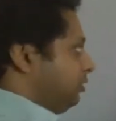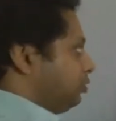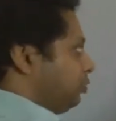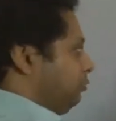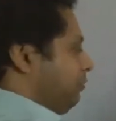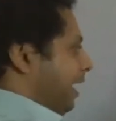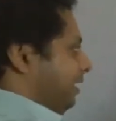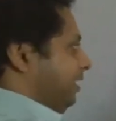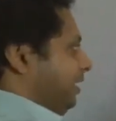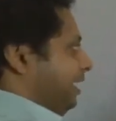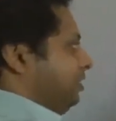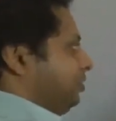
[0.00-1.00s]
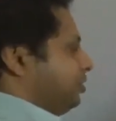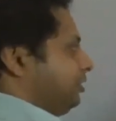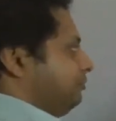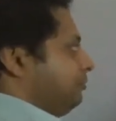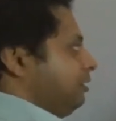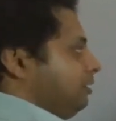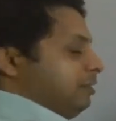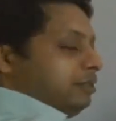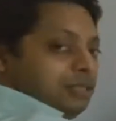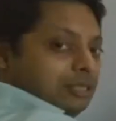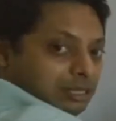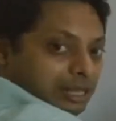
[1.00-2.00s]
So magnetization
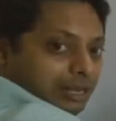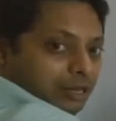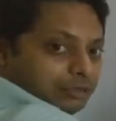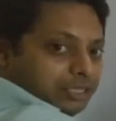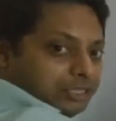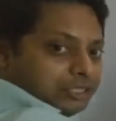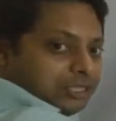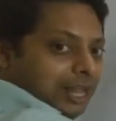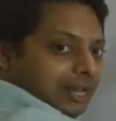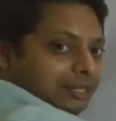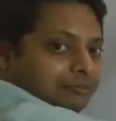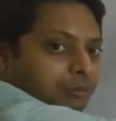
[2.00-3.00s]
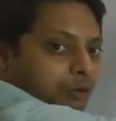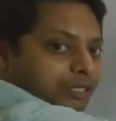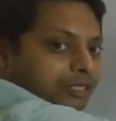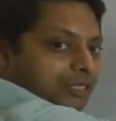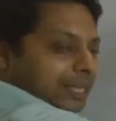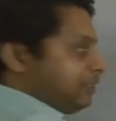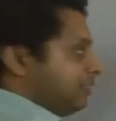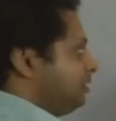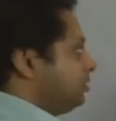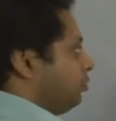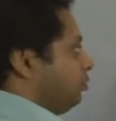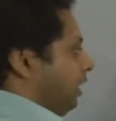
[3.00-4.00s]
along this and pointing like this.
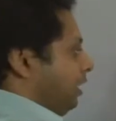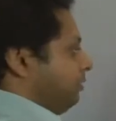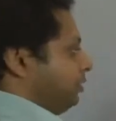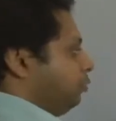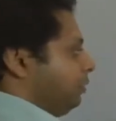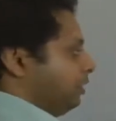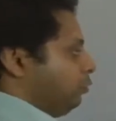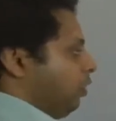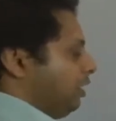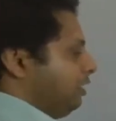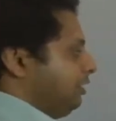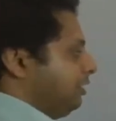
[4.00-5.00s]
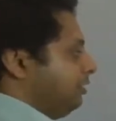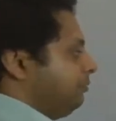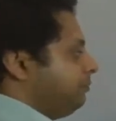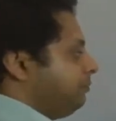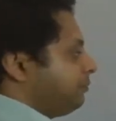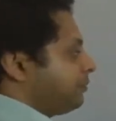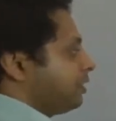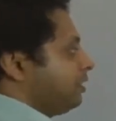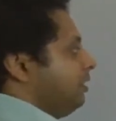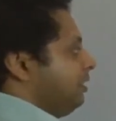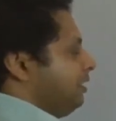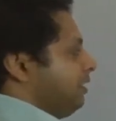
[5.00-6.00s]
So we have a domain 1 here.
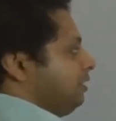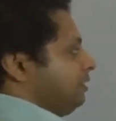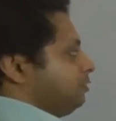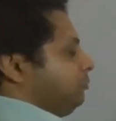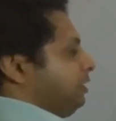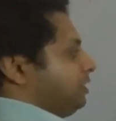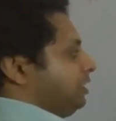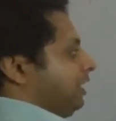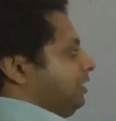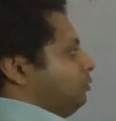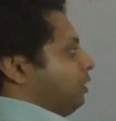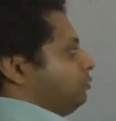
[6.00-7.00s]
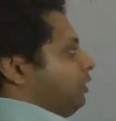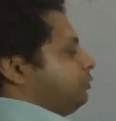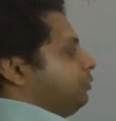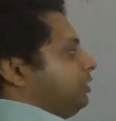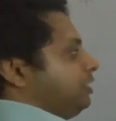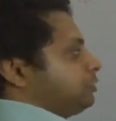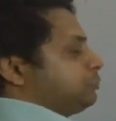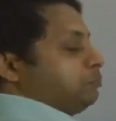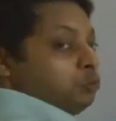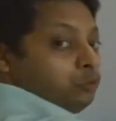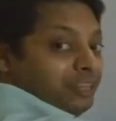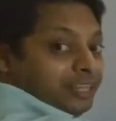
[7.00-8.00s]
Basically, what we are doing is
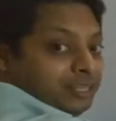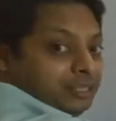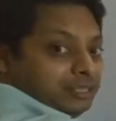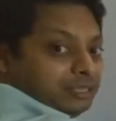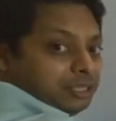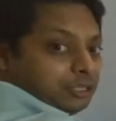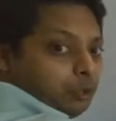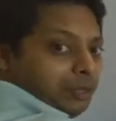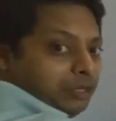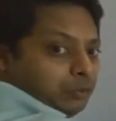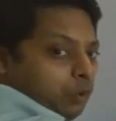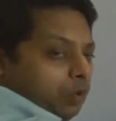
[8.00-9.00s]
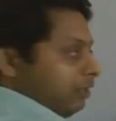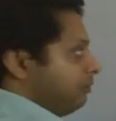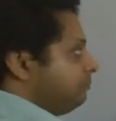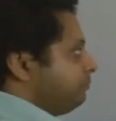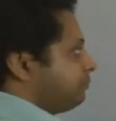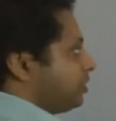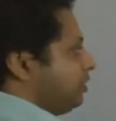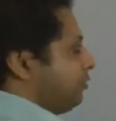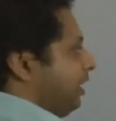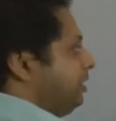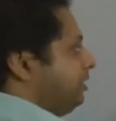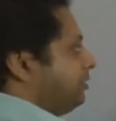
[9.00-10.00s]
moving the domain wall,
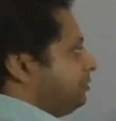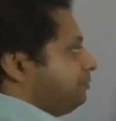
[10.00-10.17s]
right?